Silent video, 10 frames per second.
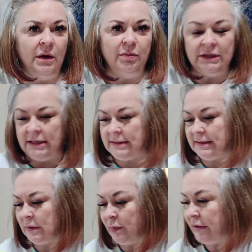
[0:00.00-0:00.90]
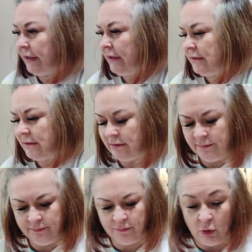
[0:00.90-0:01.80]
a plastic
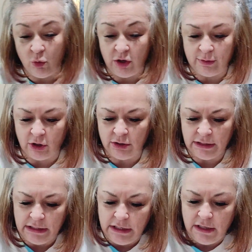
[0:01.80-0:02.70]
plate, Walmart,